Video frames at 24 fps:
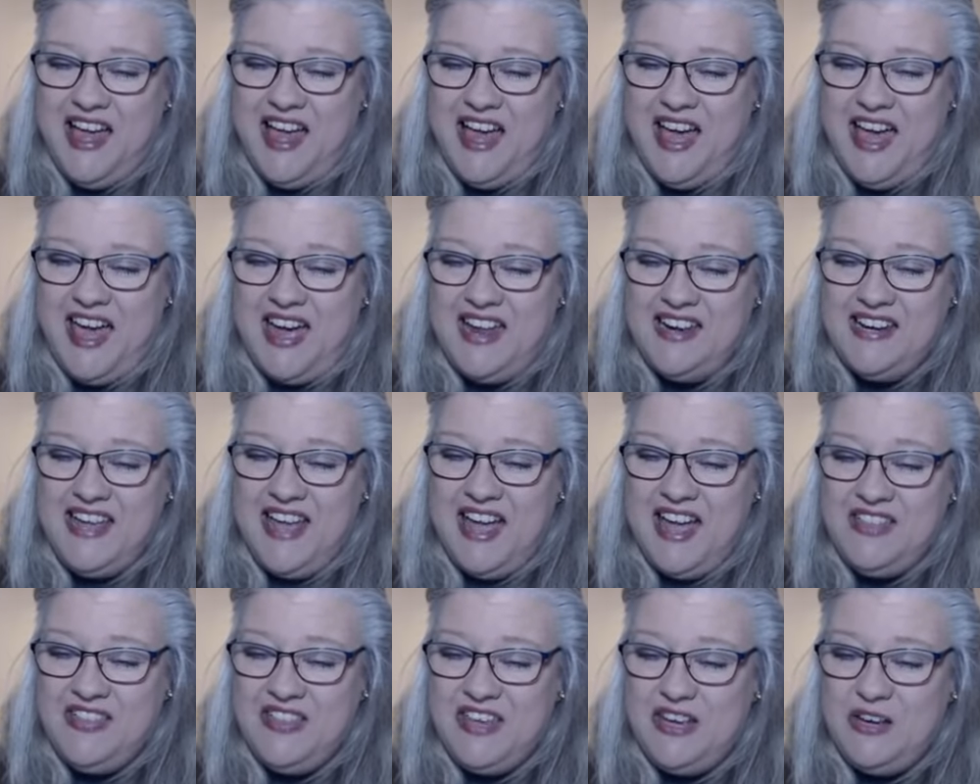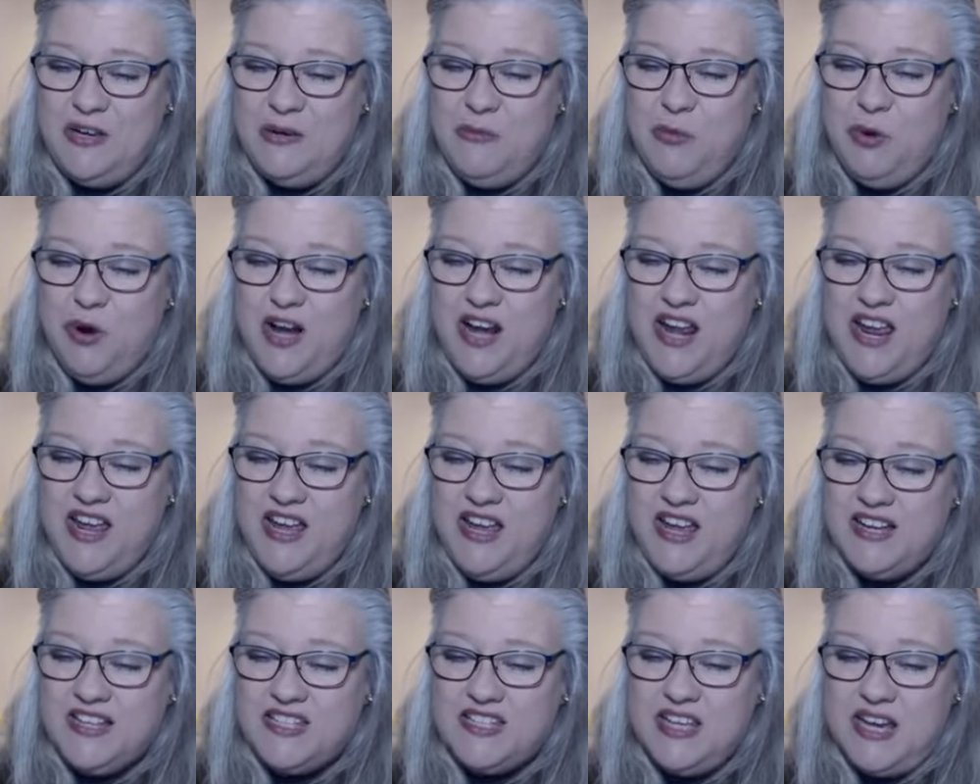and Kathy, good
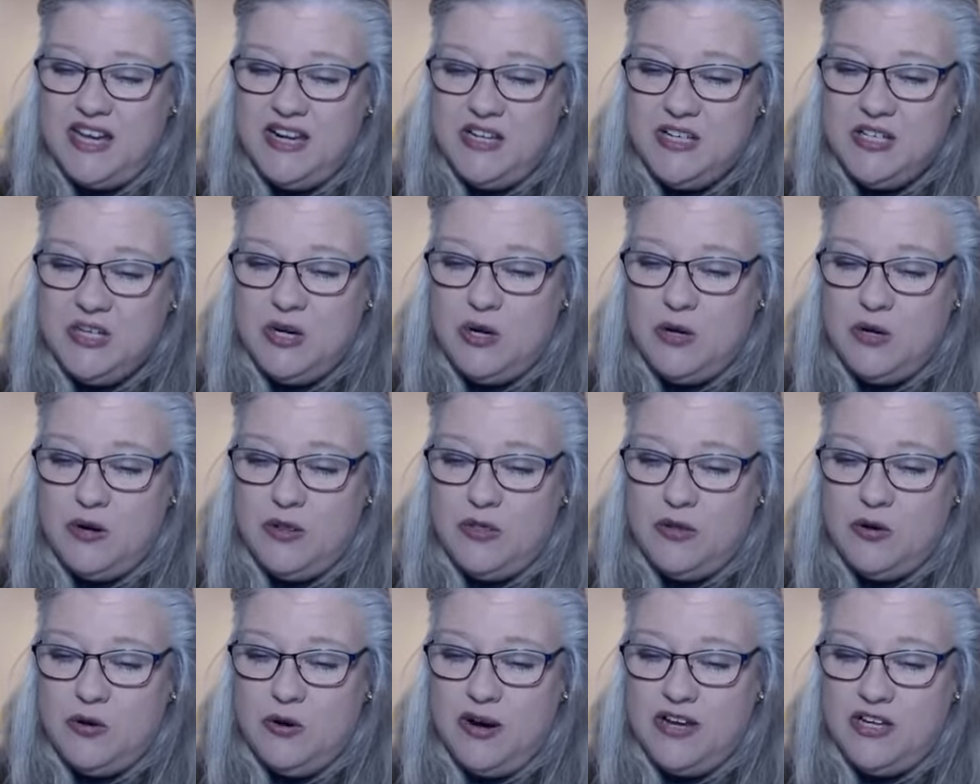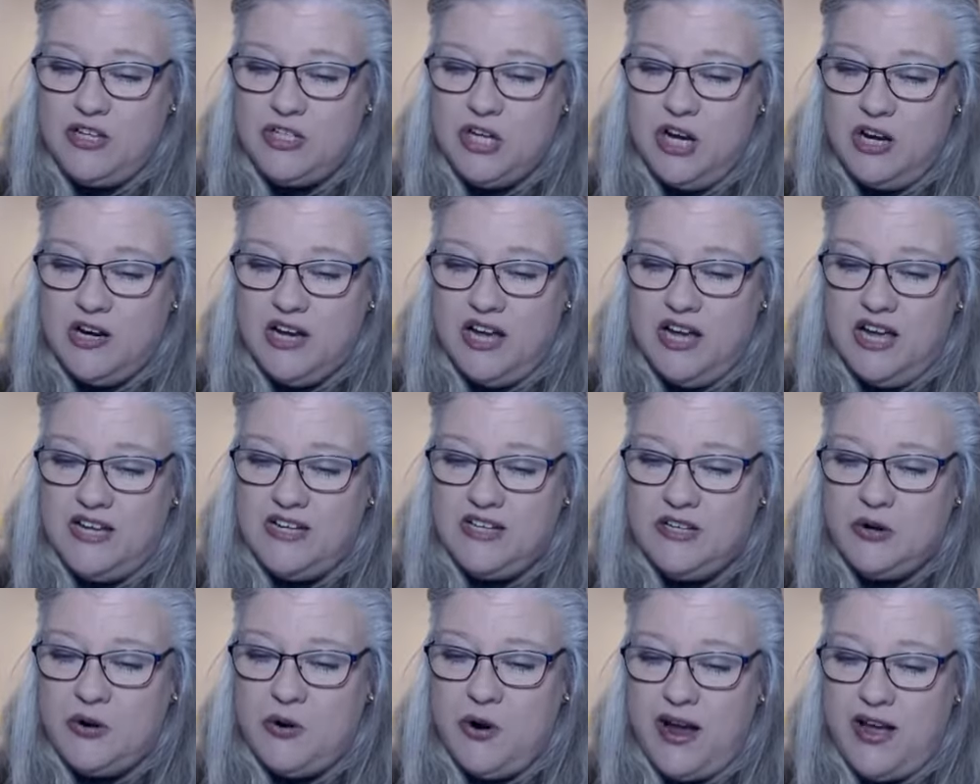morning. Excited to go to the Great Junk
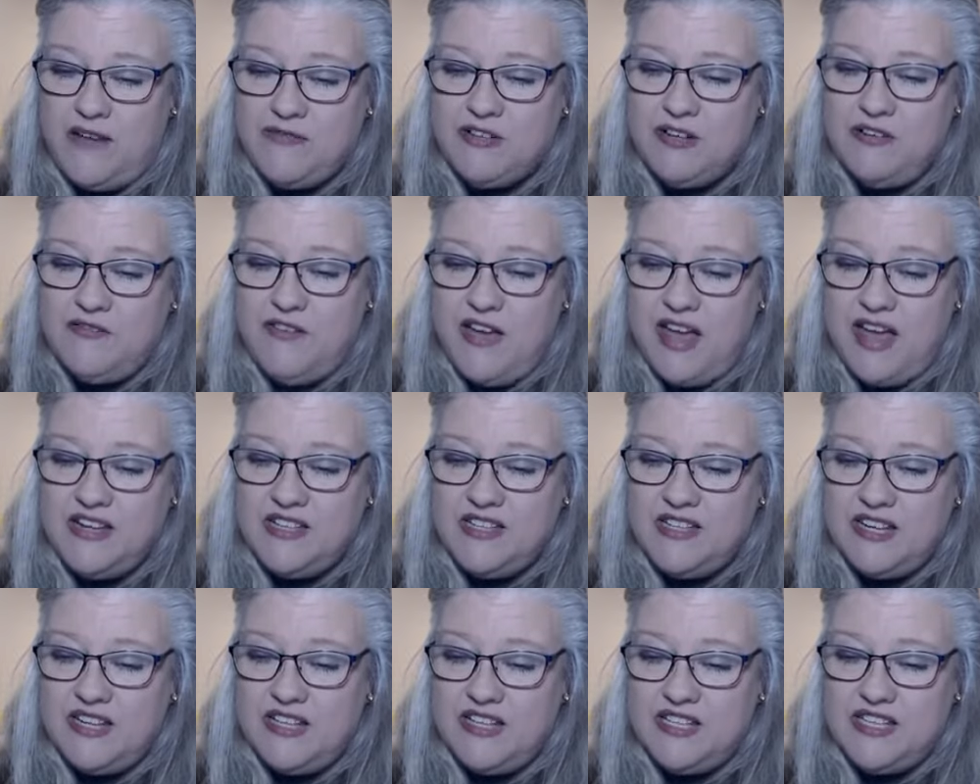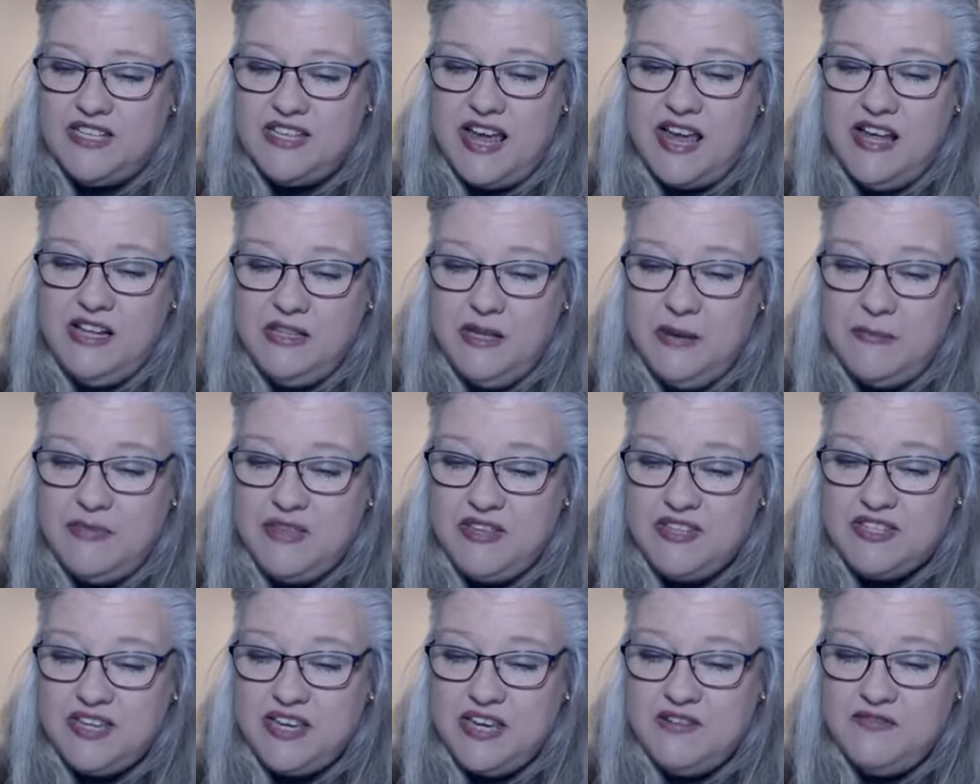Hunt Craft event in Salem
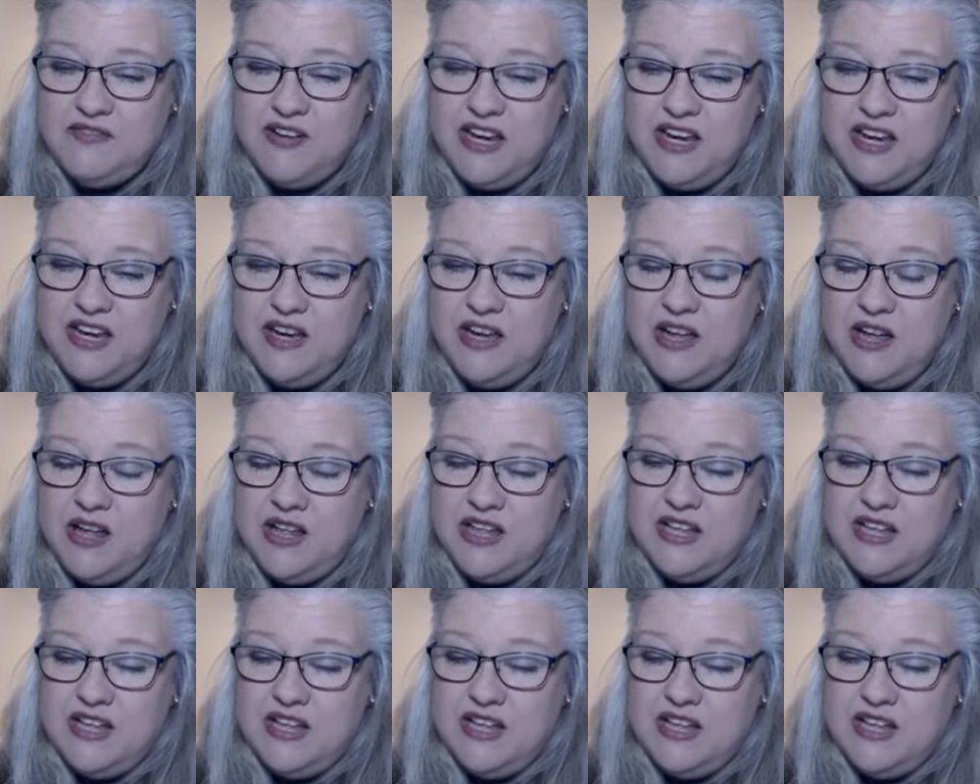this evening.